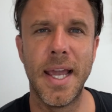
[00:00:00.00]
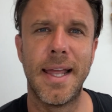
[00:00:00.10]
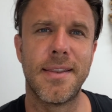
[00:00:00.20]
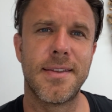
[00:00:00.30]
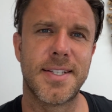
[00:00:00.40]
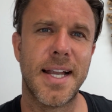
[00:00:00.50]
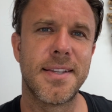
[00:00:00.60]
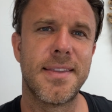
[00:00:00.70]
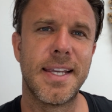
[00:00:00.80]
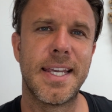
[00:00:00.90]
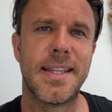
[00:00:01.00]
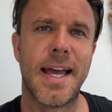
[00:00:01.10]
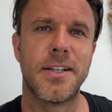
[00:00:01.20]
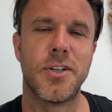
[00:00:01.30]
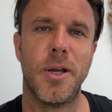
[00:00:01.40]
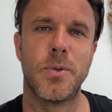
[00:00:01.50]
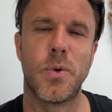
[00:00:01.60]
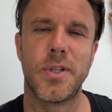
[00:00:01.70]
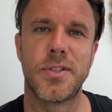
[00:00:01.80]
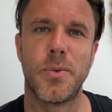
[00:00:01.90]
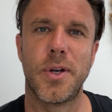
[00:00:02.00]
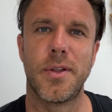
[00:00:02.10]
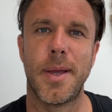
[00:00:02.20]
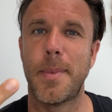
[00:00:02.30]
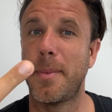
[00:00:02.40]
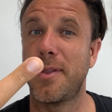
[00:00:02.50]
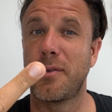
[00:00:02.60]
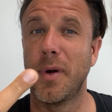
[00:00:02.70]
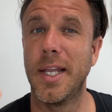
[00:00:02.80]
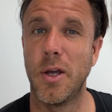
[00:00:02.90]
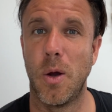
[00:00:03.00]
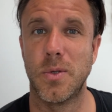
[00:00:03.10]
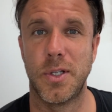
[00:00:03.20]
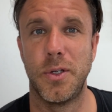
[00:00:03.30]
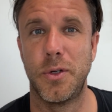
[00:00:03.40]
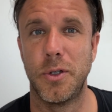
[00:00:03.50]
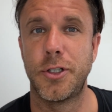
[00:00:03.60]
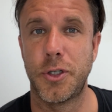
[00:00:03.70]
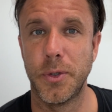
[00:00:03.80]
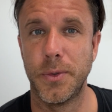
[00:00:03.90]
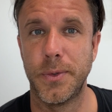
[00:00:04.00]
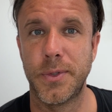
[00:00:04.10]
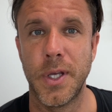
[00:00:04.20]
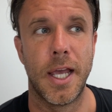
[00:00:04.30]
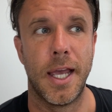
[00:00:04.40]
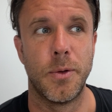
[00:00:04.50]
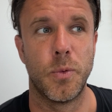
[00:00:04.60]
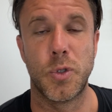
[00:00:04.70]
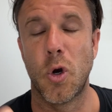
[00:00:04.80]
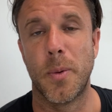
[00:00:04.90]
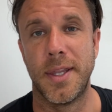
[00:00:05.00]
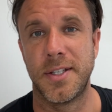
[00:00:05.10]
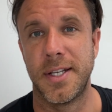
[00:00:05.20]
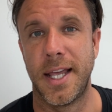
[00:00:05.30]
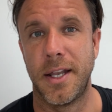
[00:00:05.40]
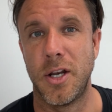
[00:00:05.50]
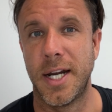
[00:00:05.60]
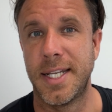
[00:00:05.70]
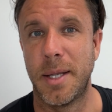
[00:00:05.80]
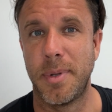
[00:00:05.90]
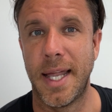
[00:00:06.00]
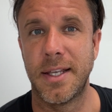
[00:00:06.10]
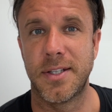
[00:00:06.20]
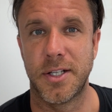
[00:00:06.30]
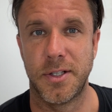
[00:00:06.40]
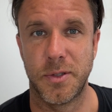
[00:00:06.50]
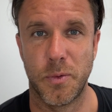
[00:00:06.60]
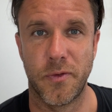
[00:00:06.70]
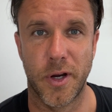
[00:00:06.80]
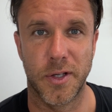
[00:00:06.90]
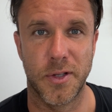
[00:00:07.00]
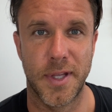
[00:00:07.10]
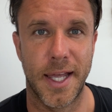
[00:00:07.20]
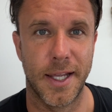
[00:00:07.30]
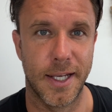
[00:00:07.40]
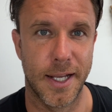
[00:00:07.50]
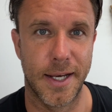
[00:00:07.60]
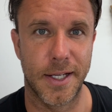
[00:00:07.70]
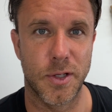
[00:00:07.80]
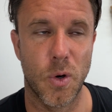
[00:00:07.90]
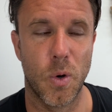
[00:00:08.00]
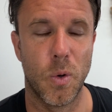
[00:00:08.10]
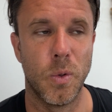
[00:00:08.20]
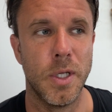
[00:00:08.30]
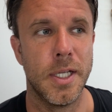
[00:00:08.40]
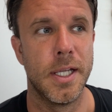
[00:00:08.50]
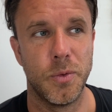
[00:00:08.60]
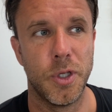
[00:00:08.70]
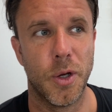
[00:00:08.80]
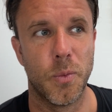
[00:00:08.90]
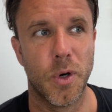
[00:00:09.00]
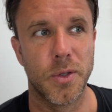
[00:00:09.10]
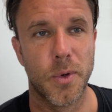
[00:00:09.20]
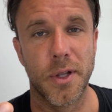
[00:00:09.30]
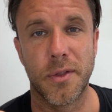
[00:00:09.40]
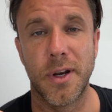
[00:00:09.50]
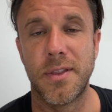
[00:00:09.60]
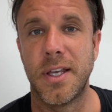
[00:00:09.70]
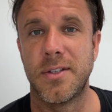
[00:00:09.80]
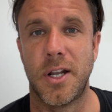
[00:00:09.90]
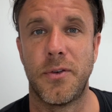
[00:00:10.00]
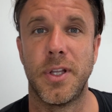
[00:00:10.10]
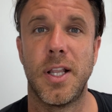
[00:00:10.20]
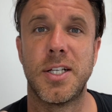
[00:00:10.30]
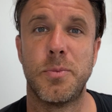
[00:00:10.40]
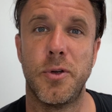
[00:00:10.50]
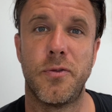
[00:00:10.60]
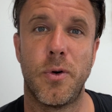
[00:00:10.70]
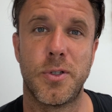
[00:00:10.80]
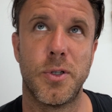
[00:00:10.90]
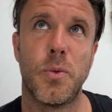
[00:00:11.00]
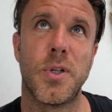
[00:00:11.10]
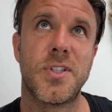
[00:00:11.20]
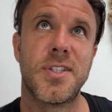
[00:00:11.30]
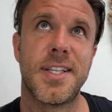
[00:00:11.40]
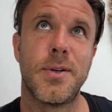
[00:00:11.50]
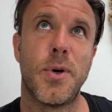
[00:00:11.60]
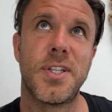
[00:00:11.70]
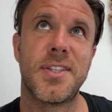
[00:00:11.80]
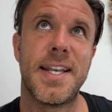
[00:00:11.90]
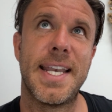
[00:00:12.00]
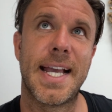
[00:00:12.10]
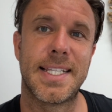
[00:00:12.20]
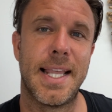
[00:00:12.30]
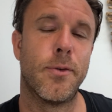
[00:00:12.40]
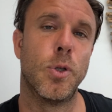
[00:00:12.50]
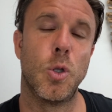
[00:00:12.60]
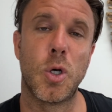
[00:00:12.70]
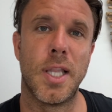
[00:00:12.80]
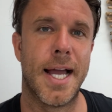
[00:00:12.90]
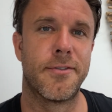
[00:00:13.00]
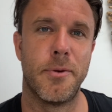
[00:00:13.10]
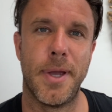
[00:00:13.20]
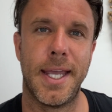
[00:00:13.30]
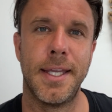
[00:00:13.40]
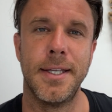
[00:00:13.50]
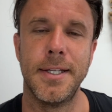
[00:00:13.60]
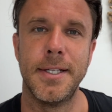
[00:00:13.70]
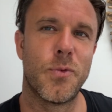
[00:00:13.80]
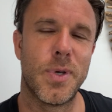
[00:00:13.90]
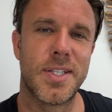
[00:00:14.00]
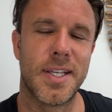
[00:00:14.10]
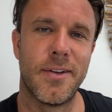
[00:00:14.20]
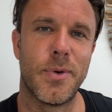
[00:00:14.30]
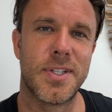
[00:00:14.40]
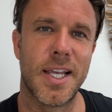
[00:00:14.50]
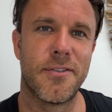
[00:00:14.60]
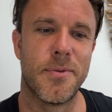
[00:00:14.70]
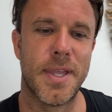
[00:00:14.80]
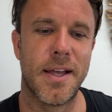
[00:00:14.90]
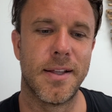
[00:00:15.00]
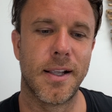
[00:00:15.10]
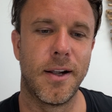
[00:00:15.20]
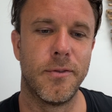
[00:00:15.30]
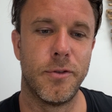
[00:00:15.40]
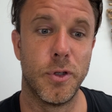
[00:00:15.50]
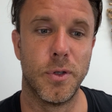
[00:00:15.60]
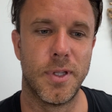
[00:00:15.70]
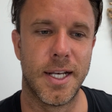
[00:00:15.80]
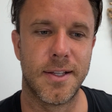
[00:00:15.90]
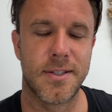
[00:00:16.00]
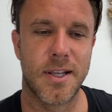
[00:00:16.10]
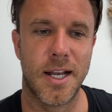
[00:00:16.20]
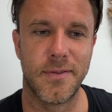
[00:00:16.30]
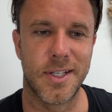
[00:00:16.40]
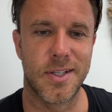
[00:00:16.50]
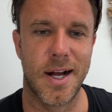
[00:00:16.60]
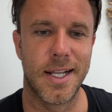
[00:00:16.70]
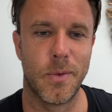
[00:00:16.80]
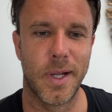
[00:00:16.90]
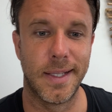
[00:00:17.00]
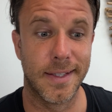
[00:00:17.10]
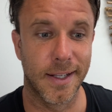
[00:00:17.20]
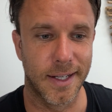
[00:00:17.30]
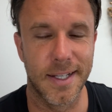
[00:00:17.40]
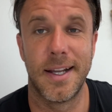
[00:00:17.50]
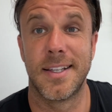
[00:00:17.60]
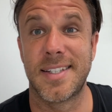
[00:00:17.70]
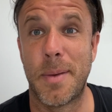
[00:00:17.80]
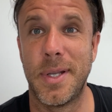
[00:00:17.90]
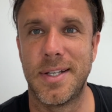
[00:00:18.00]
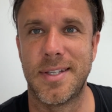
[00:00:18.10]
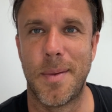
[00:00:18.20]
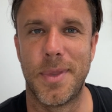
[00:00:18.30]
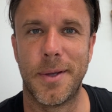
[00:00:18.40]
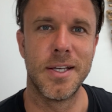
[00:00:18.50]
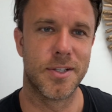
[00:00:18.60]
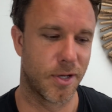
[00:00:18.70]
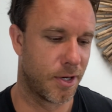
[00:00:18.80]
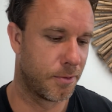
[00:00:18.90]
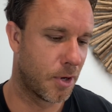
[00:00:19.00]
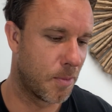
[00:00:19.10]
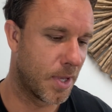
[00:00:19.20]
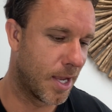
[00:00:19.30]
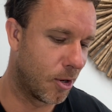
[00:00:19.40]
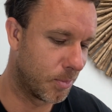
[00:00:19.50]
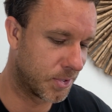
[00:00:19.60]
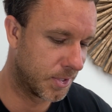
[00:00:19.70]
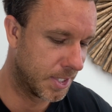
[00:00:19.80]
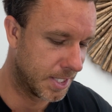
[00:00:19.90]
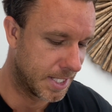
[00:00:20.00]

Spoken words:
And start to think in that terms. What are like maybe 3 goals that you could choose? And we'll talk about this in our 90-day planning sessions. We'll focus on that in our next call. What are 3 things that I'd really like to move forward to? What does the next level look like for me? And then if we see it from that view, then it's kind of exciting. We can kind of step into something. So hope that helps.